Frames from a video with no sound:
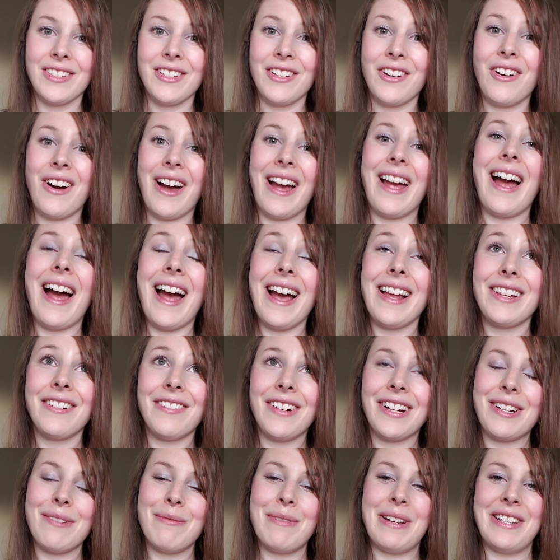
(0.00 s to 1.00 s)
So I highly
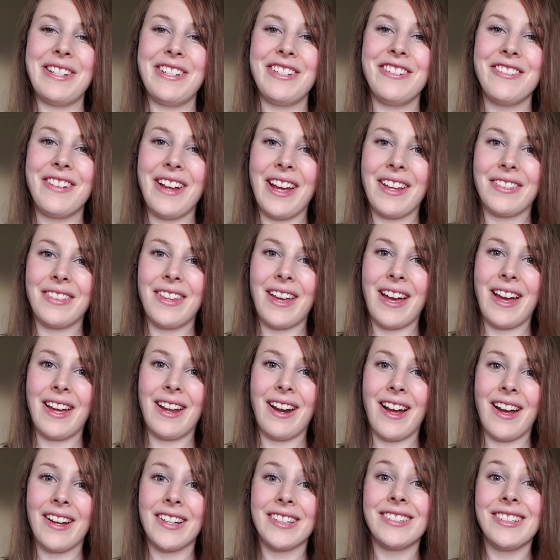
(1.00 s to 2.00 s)
recommend you get
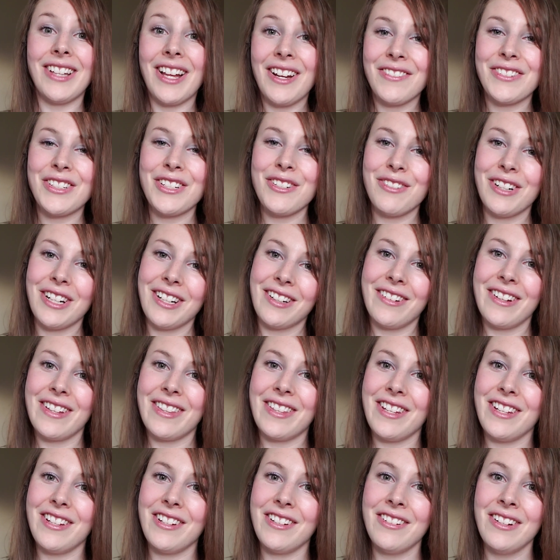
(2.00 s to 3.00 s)
that. I'd love to work
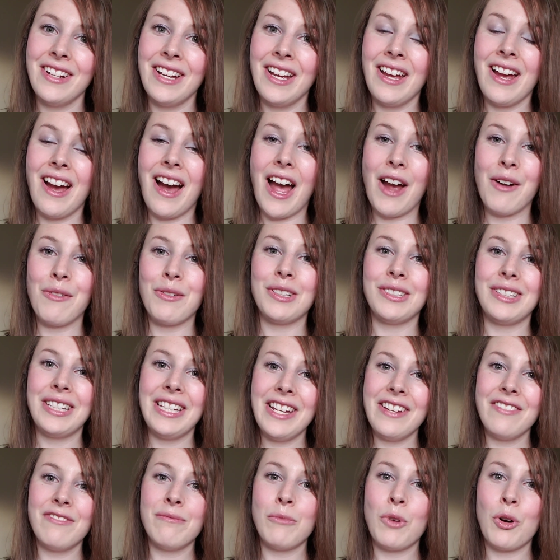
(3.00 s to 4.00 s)
with you. I will
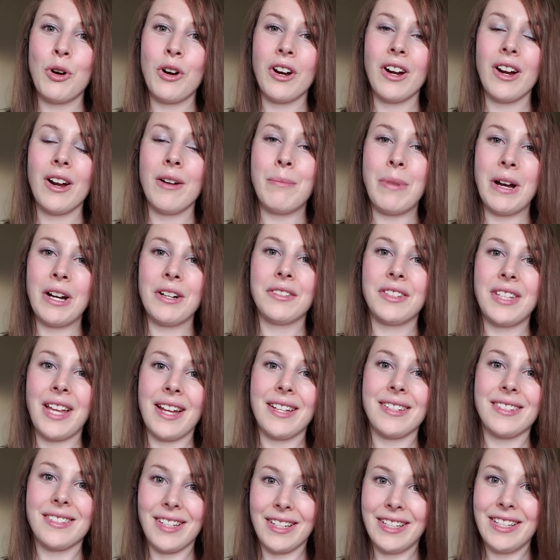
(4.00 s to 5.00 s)
leave more about
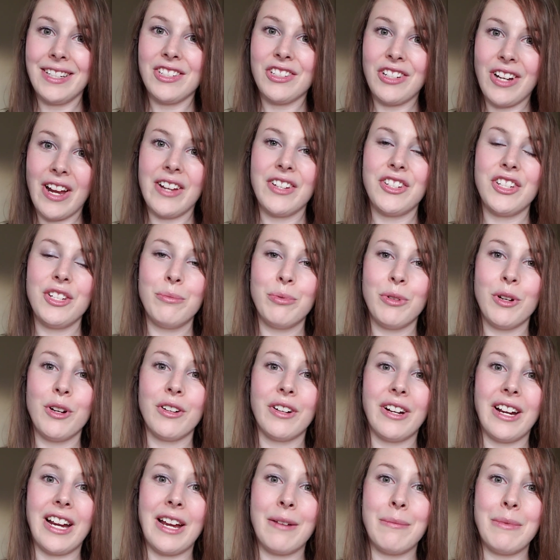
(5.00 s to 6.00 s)
that study strategy
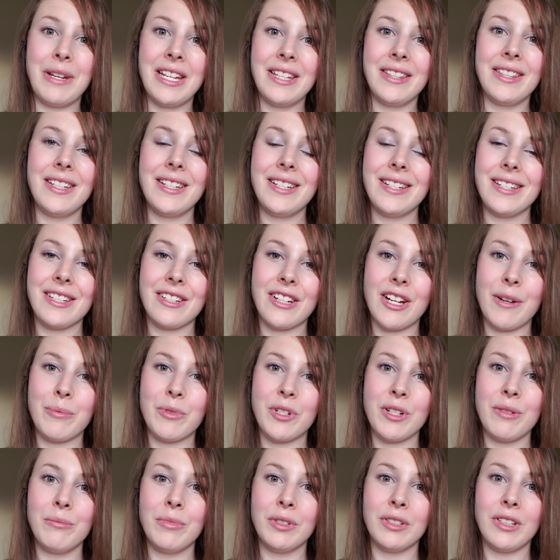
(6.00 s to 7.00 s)
program in the
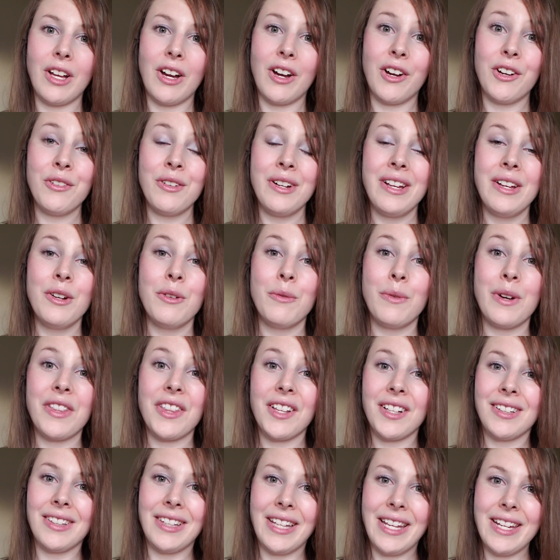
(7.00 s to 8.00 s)
description below with
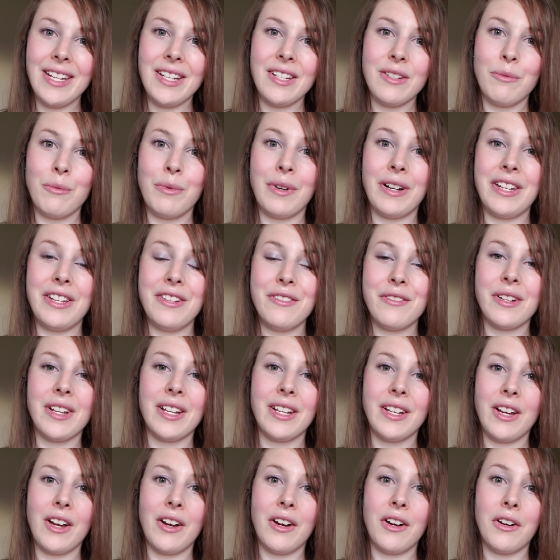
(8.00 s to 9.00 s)
a link where you
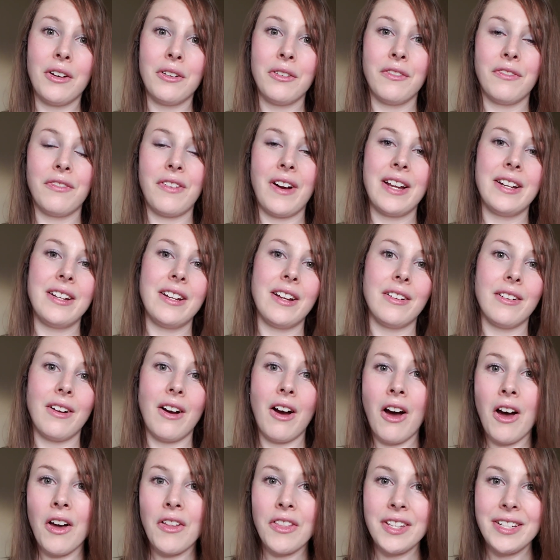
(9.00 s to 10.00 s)
can go find out
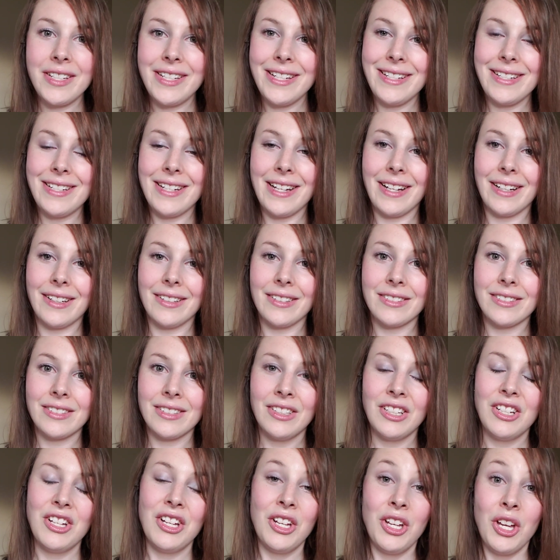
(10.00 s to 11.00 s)
all the
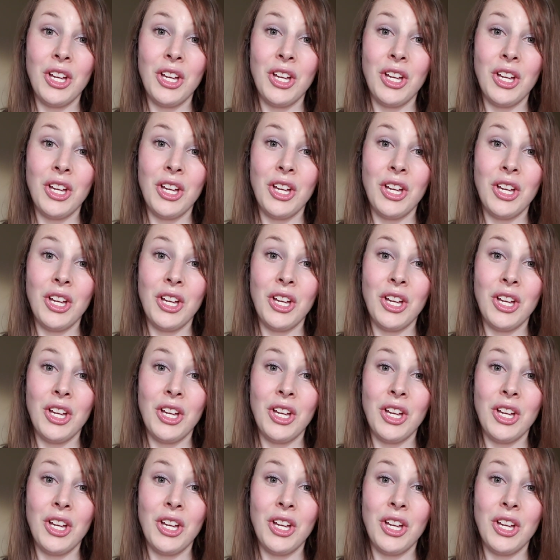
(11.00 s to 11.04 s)
details.